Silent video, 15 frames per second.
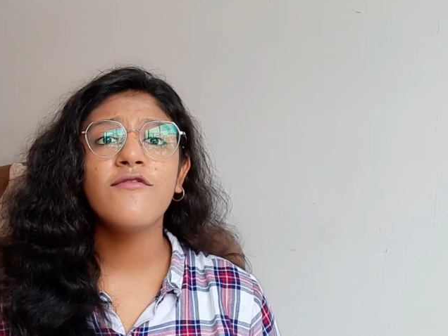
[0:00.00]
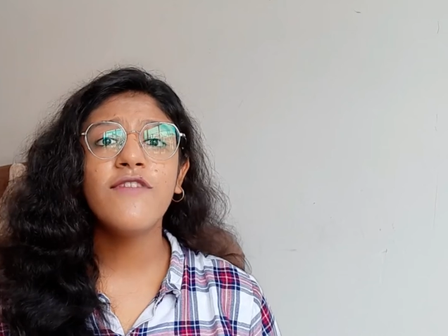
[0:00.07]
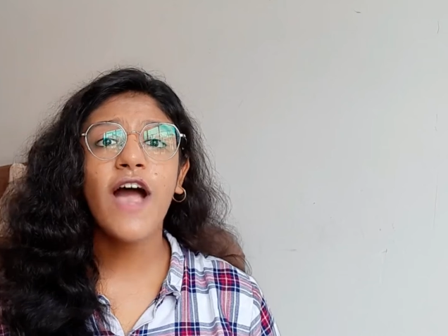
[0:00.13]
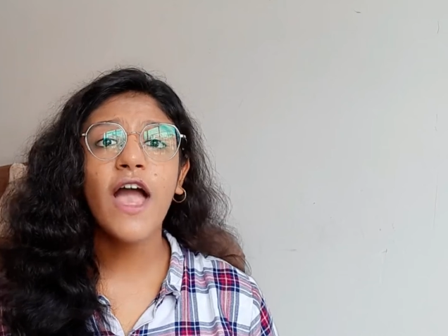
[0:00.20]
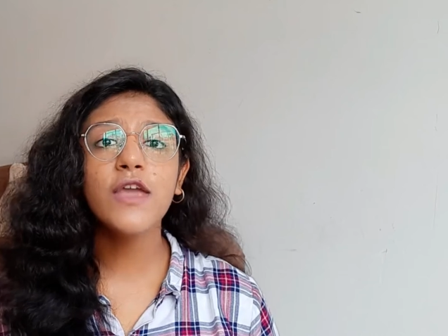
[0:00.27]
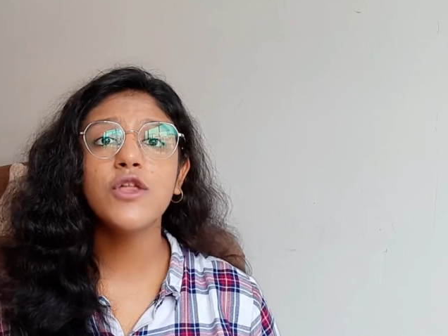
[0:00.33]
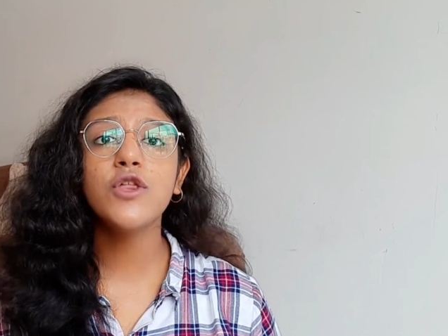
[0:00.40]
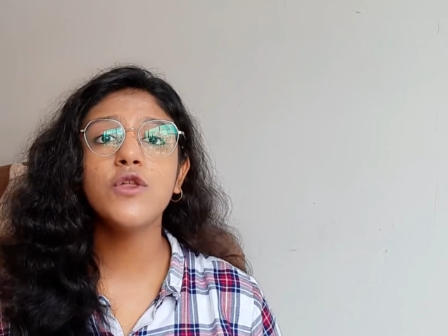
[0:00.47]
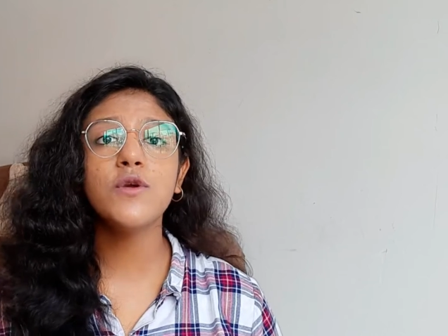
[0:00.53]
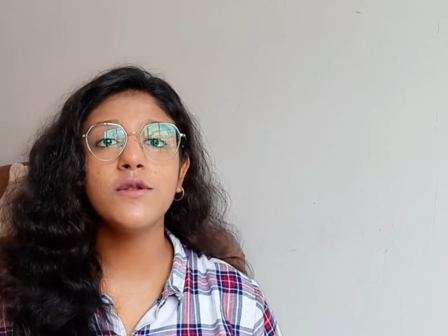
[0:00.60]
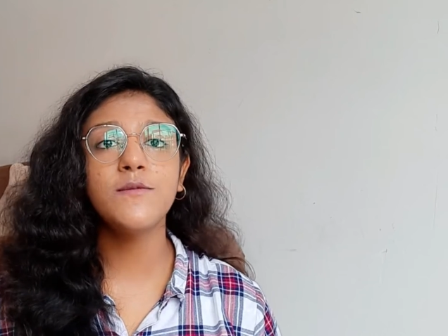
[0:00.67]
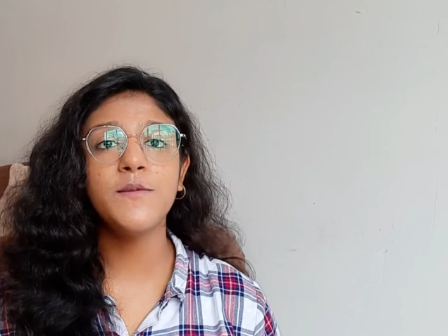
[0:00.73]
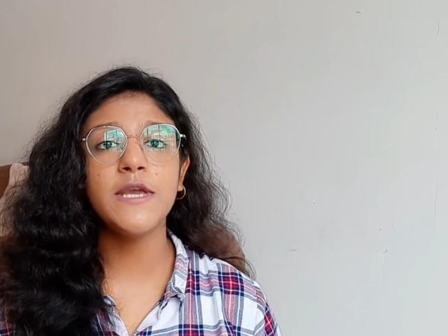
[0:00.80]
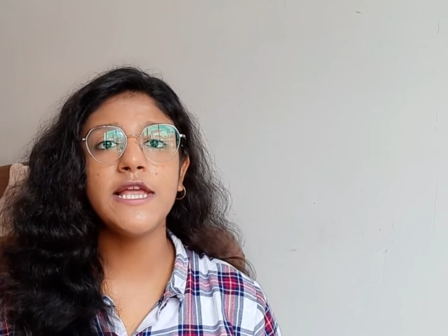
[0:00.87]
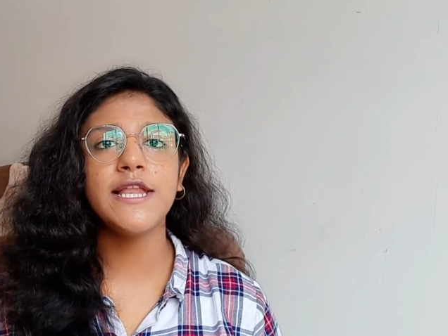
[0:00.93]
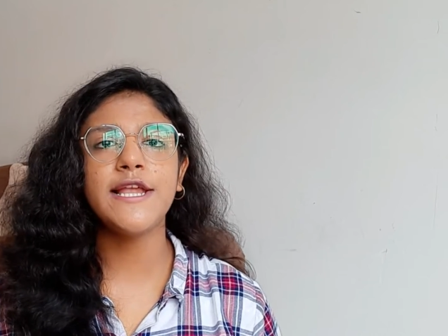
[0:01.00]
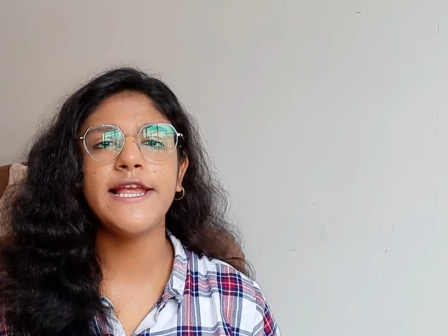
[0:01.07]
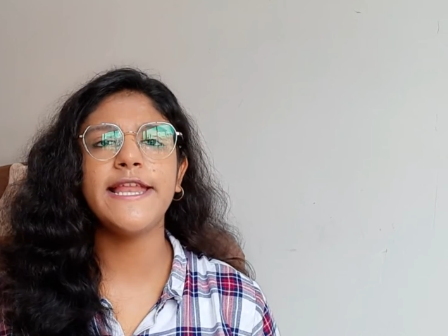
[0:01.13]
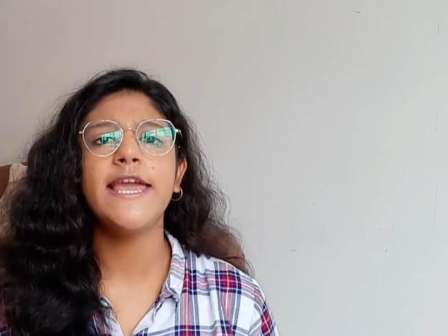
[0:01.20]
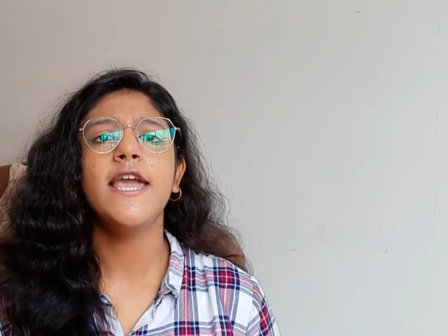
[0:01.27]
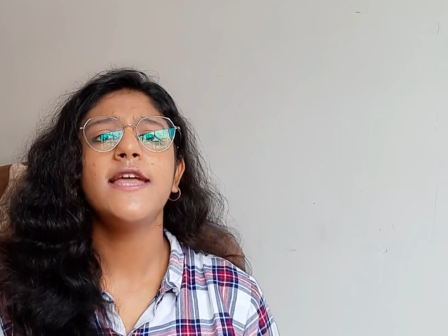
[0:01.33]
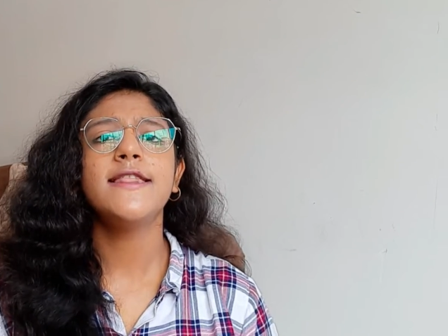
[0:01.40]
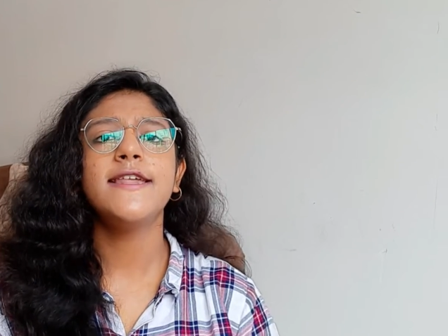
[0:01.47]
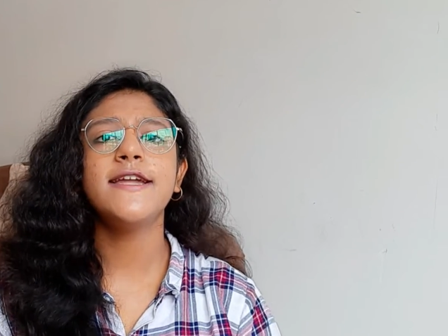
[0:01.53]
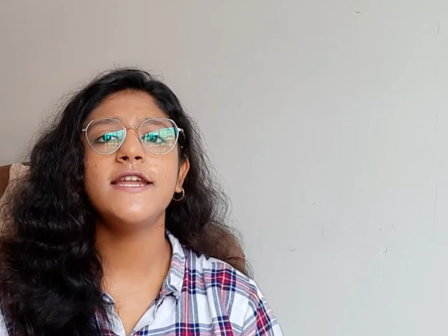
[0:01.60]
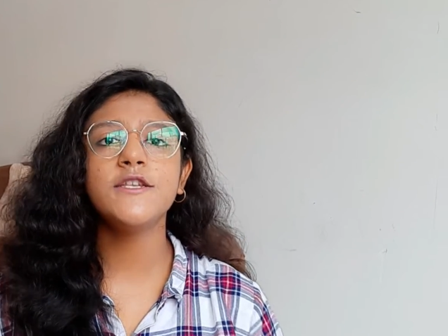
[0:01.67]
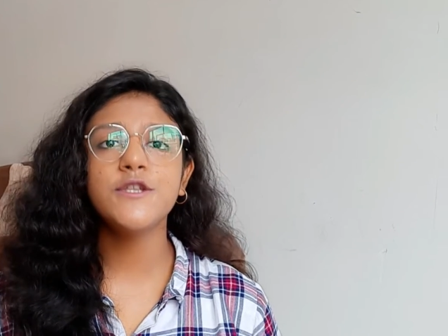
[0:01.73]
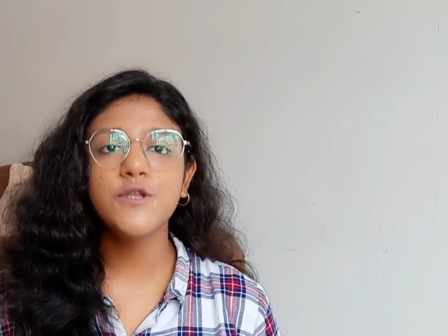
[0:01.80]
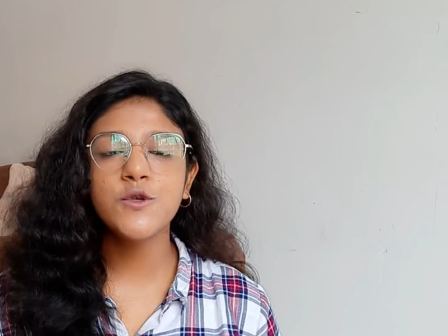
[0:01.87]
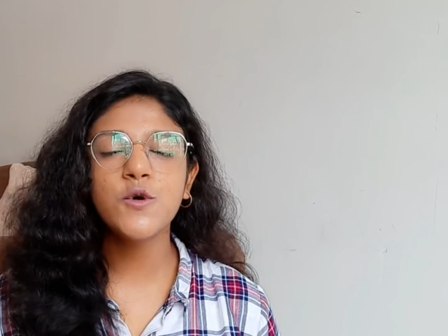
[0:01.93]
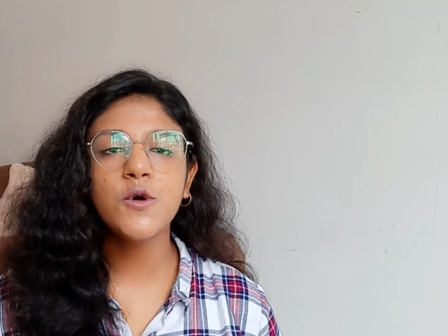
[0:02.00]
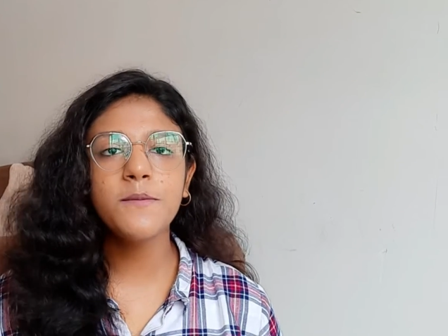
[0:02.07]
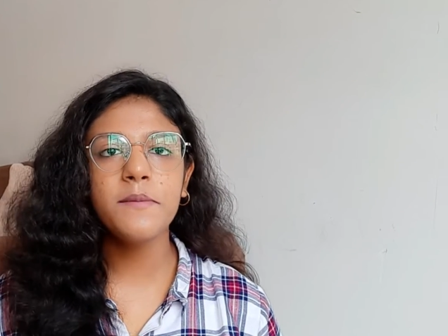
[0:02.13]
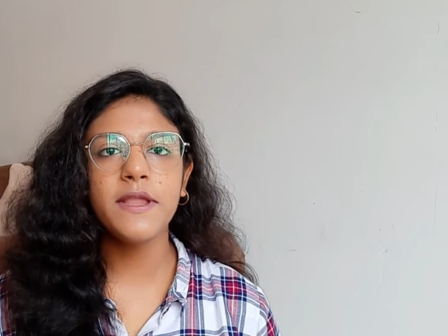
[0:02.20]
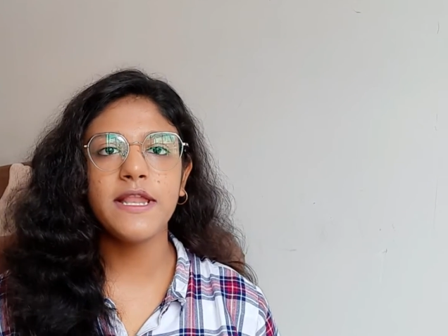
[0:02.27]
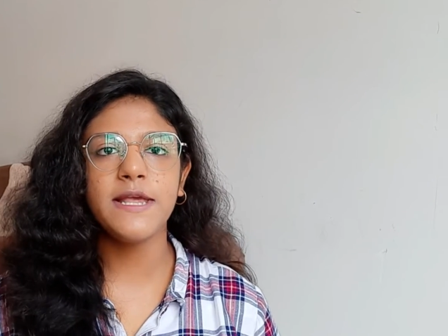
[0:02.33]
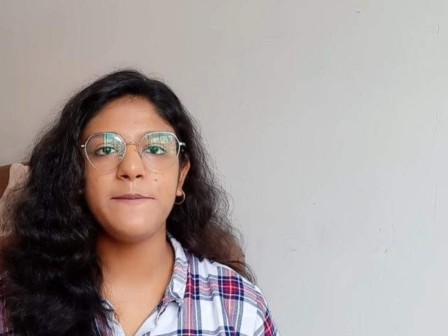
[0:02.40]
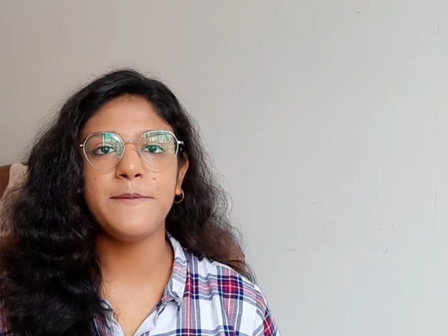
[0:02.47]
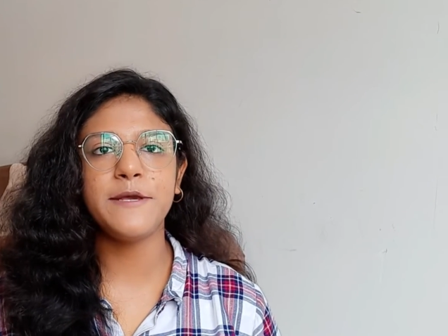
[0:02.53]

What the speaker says: Why should we read? There are so many